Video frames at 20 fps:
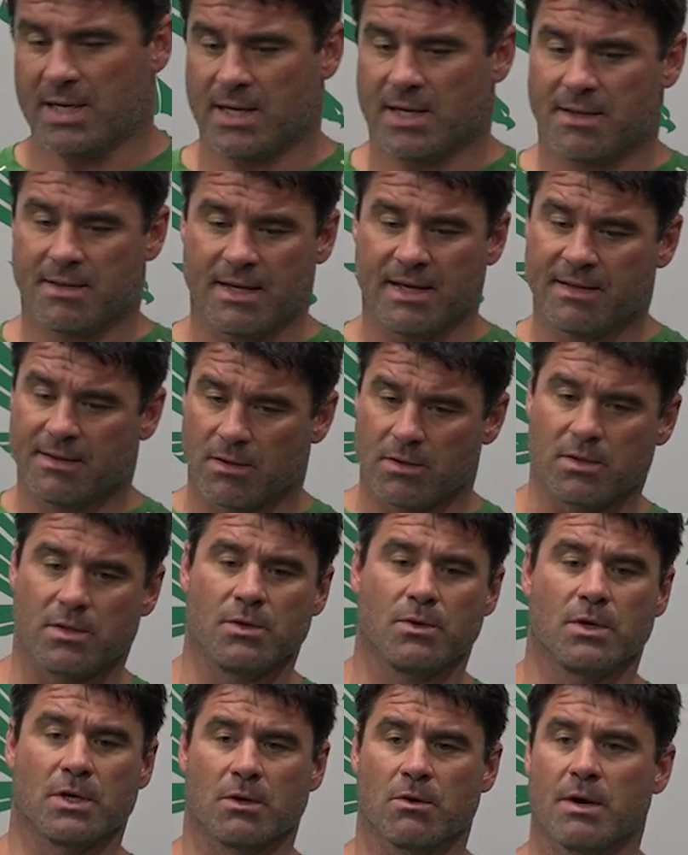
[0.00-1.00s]
I think they're
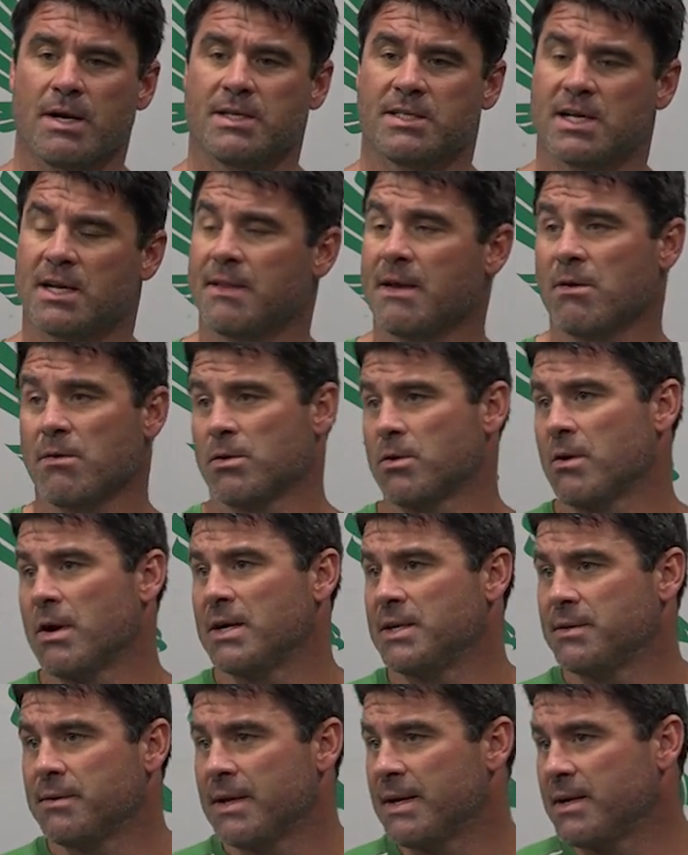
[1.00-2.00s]
doing a great job. They were
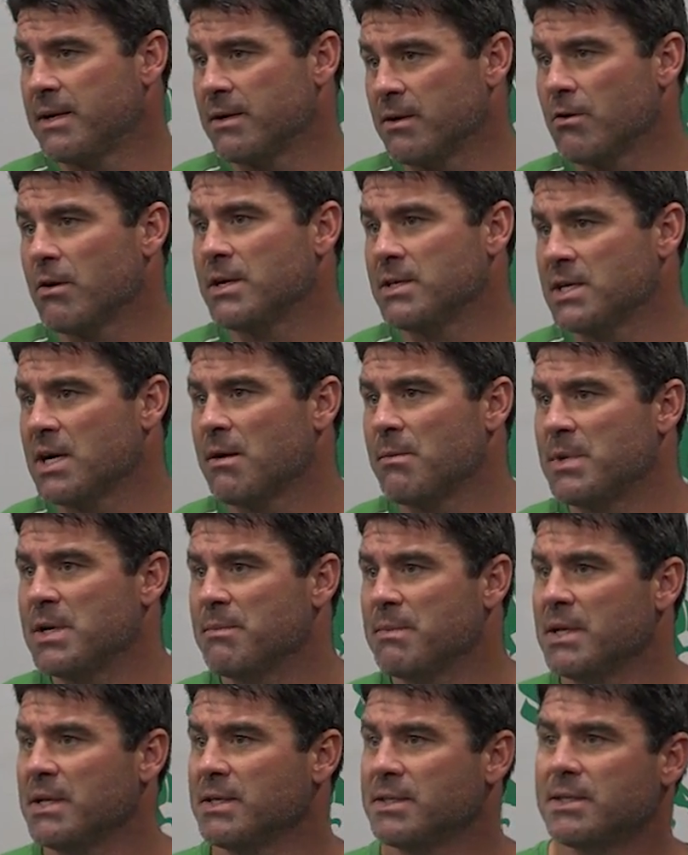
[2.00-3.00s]
great. They did a great job
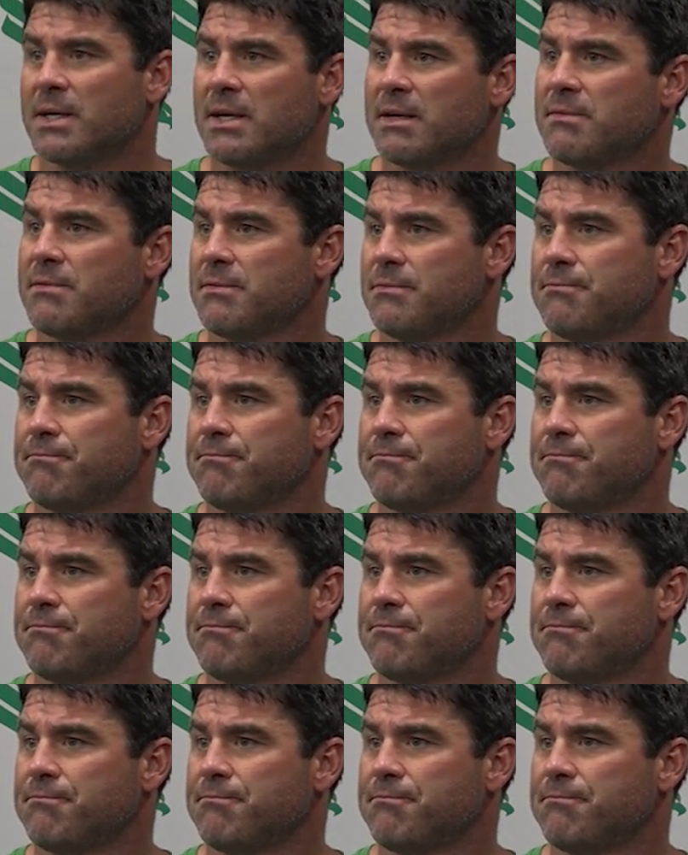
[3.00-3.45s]
being mentally tough.